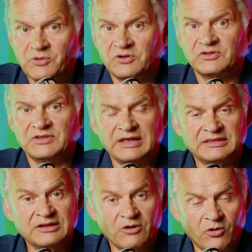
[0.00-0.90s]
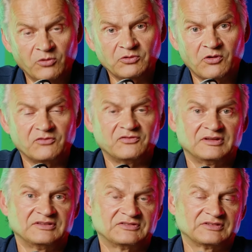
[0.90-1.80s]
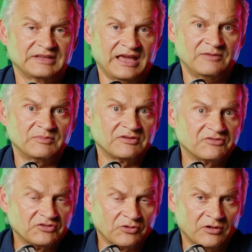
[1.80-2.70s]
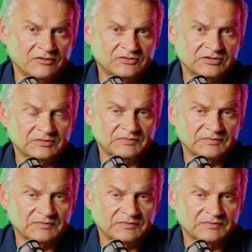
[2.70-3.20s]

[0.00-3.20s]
world that the old conflicts can be resolved